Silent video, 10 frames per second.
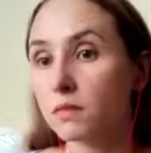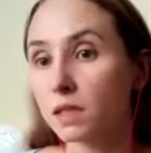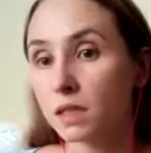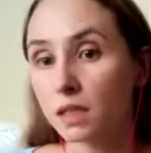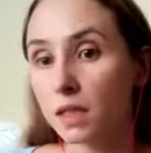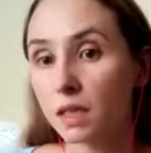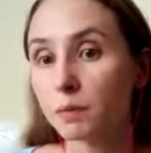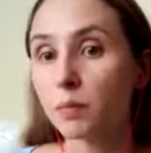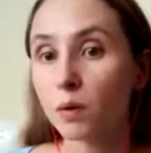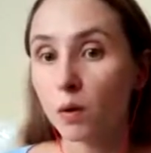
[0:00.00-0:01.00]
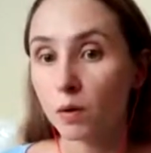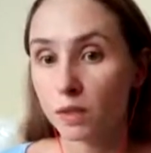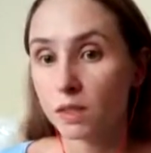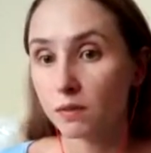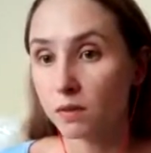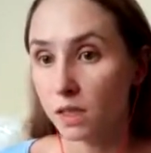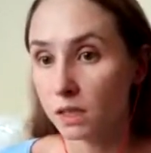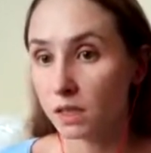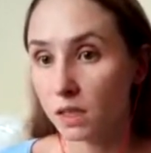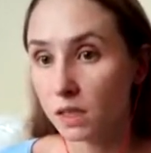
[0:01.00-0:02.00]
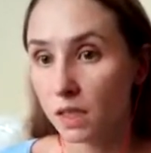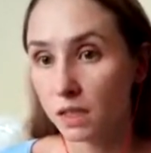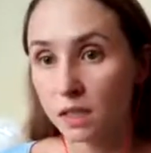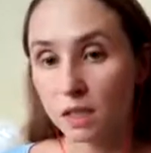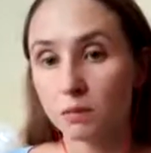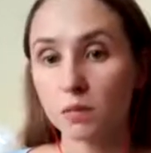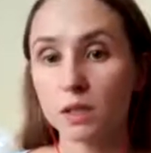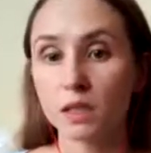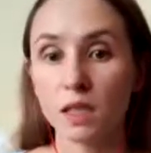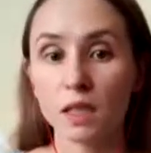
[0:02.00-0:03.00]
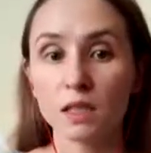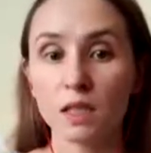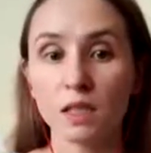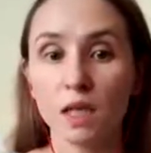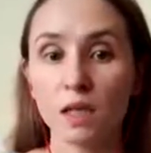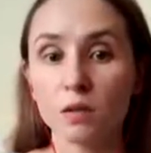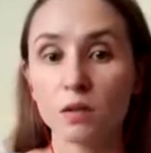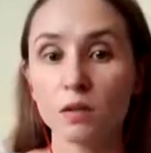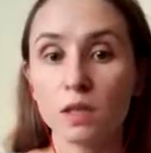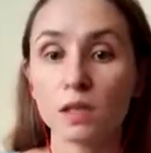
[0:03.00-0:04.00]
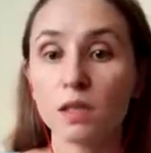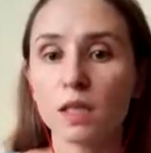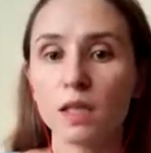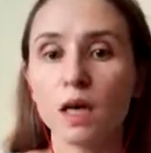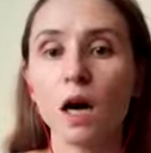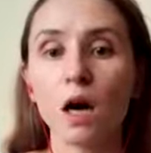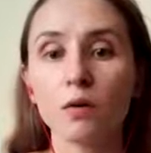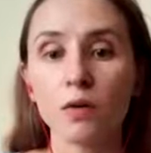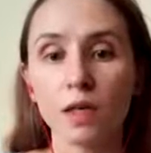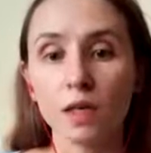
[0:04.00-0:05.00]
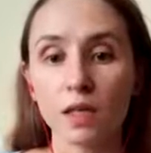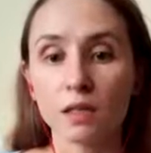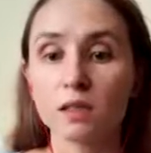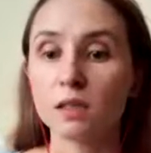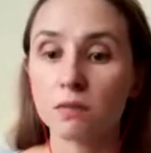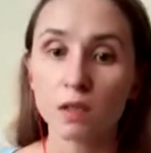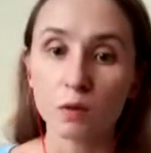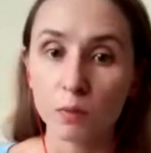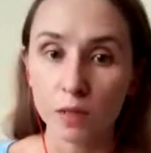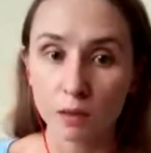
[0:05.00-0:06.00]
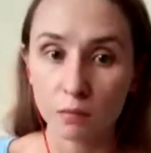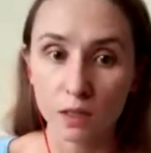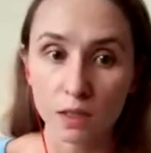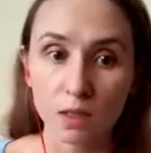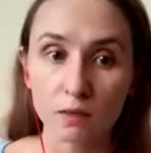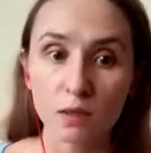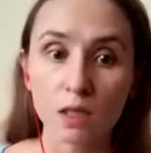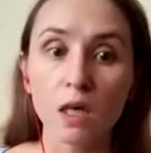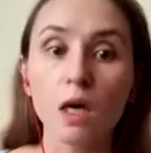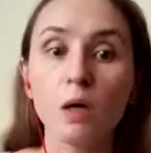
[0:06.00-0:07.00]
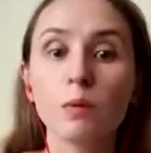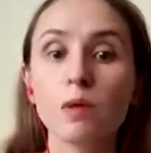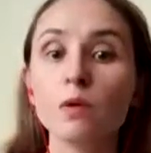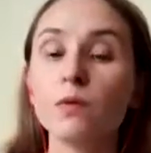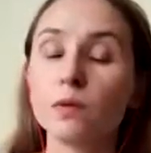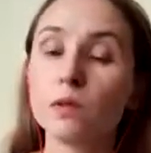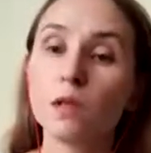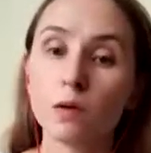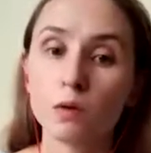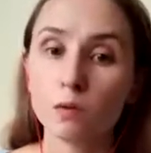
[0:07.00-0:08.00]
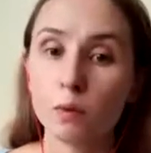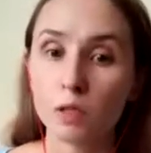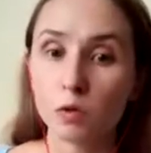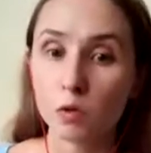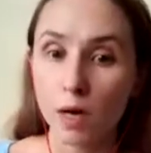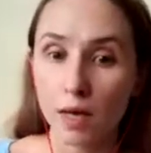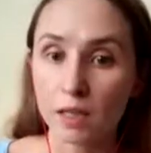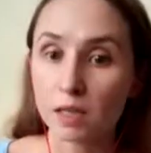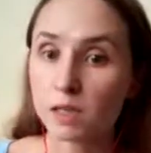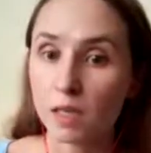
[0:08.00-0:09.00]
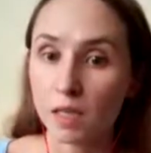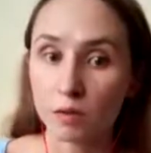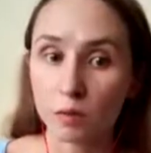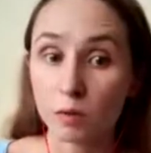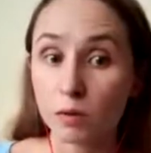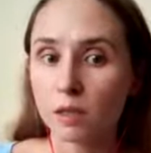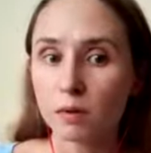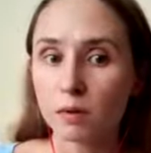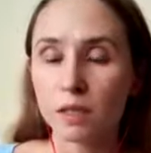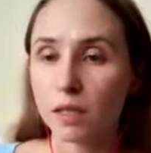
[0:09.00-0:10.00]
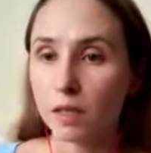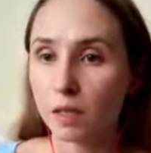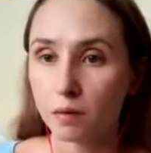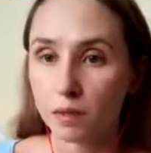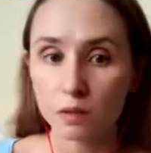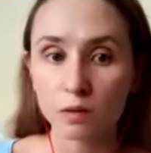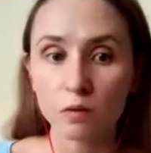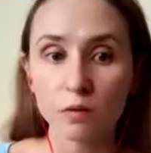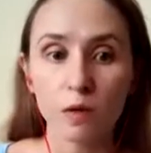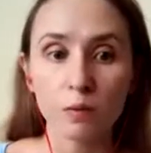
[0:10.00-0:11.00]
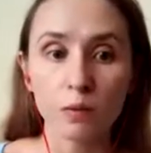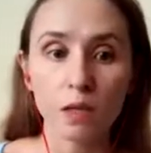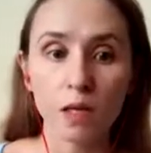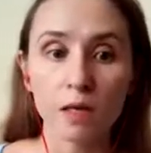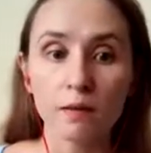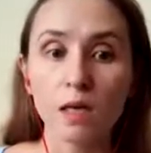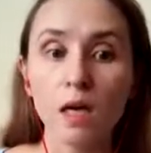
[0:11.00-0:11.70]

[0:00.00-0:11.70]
see their progress if they understand their mistakes and errors, and how they can develop themselves. We often learn by trial and error in many areas of our life.